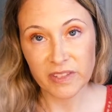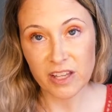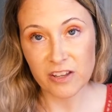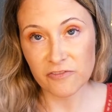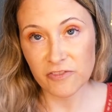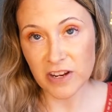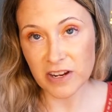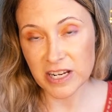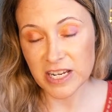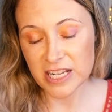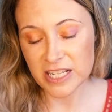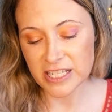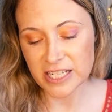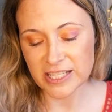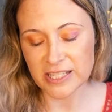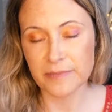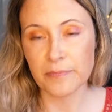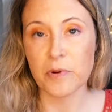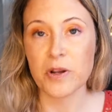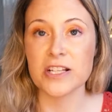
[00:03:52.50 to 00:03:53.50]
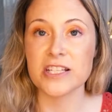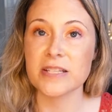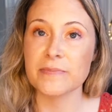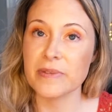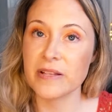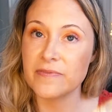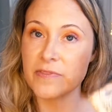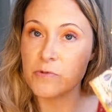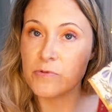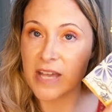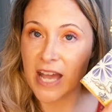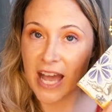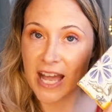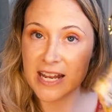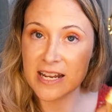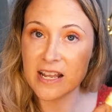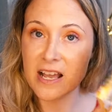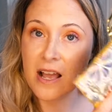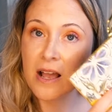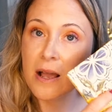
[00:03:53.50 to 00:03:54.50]
very disappointed, but if you
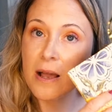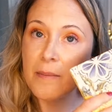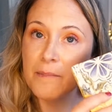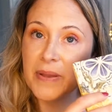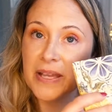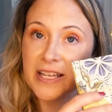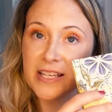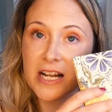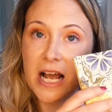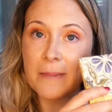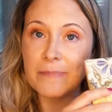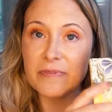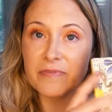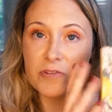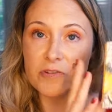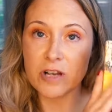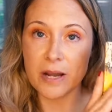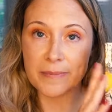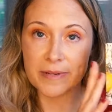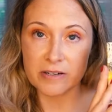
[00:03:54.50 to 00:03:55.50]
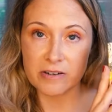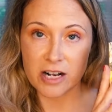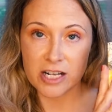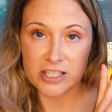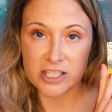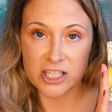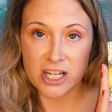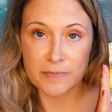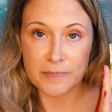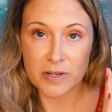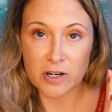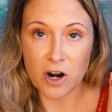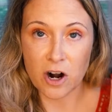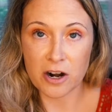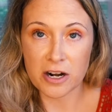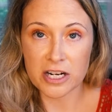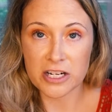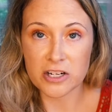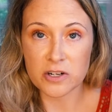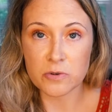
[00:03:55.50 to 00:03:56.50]
can pick it up, if you come across it on
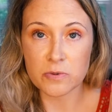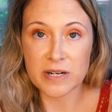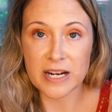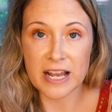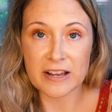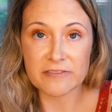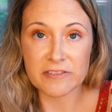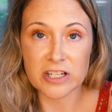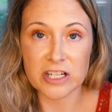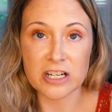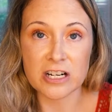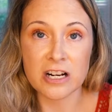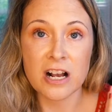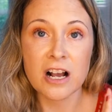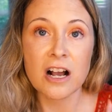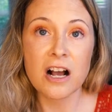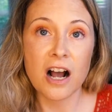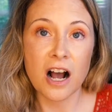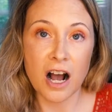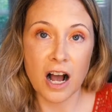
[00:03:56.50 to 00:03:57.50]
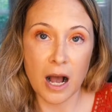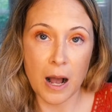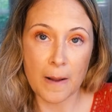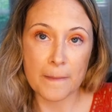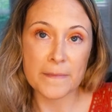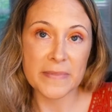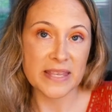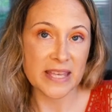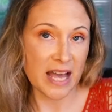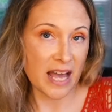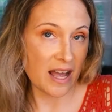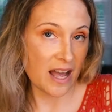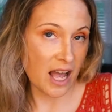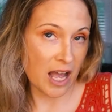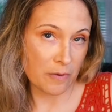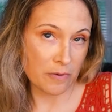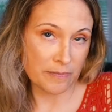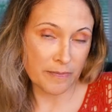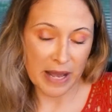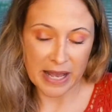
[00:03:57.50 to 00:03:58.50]
Mercari or whatever, yeah,
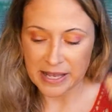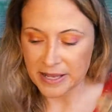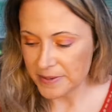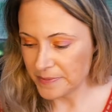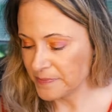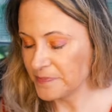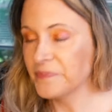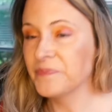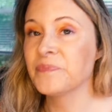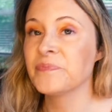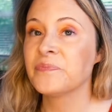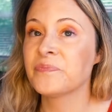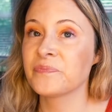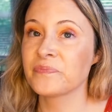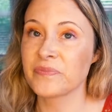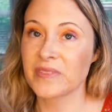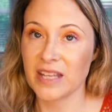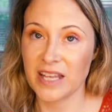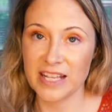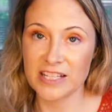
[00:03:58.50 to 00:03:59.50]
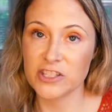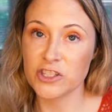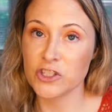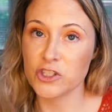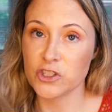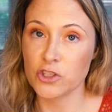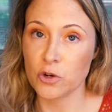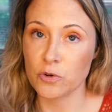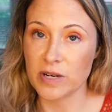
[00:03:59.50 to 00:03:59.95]
I would buy it. It's so